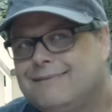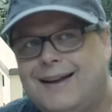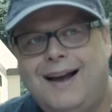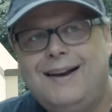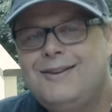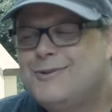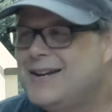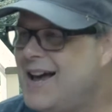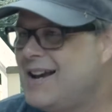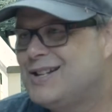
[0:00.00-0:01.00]
How do you
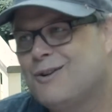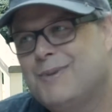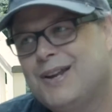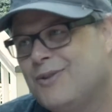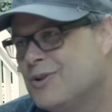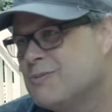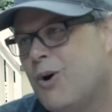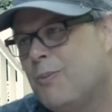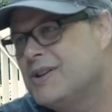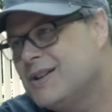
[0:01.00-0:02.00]
deny so many of those
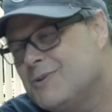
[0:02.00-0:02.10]
moments?